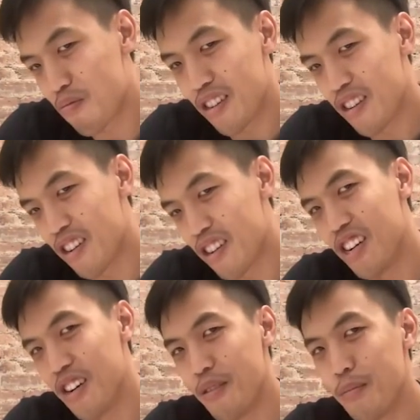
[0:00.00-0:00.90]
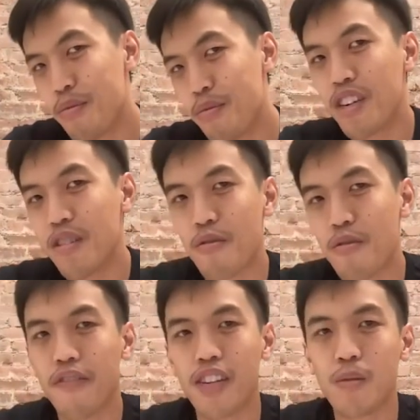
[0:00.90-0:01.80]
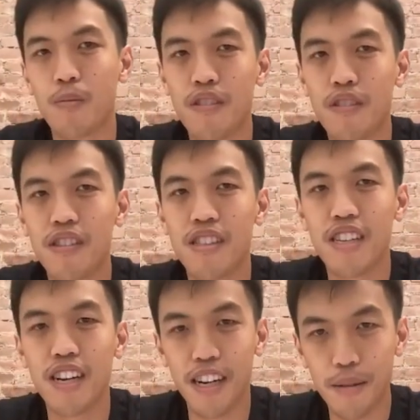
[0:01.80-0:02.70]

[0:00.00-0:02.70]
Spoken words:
right, pretty rough experience.